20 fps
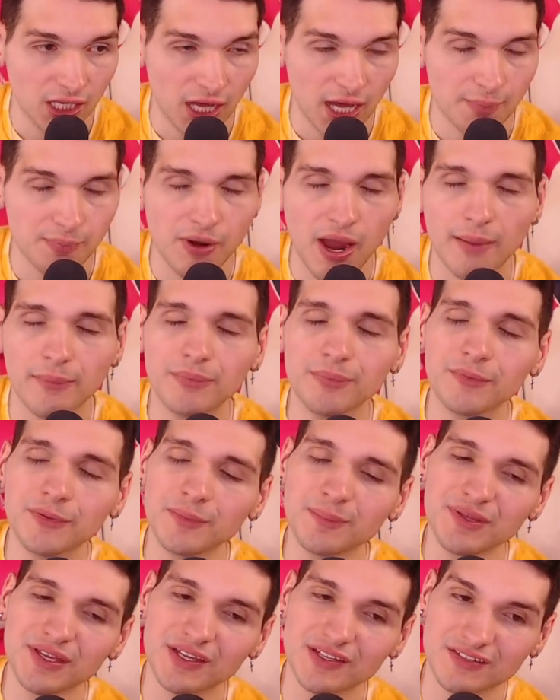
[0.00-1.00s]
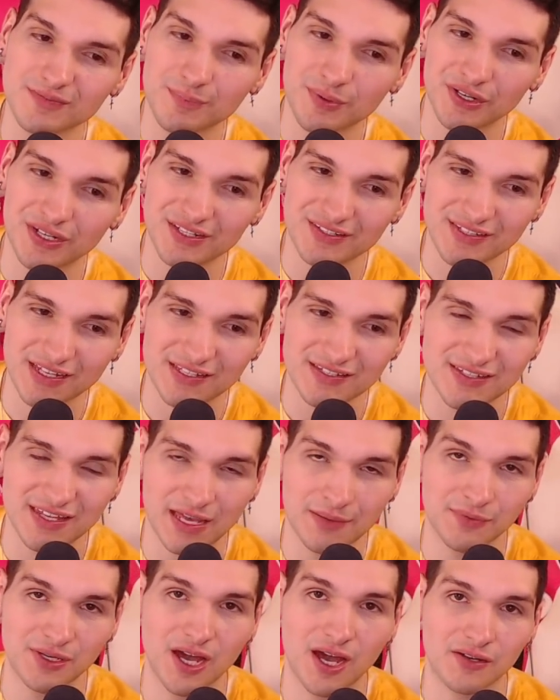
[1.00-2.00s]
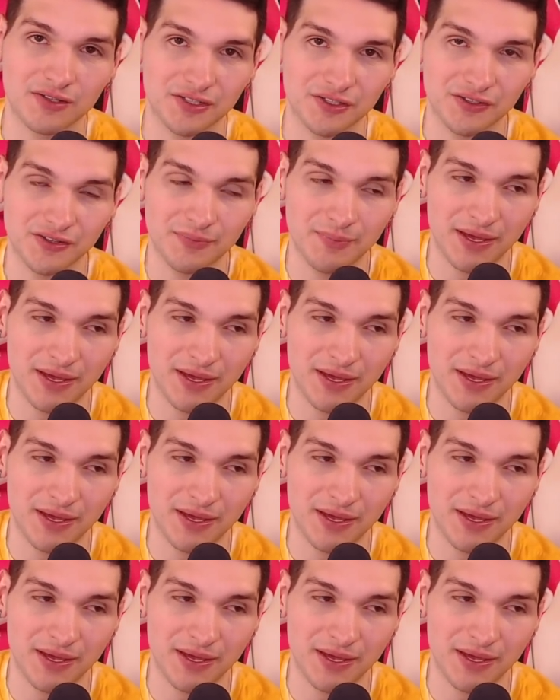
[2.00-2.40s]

Probably because Britney said Sam got her the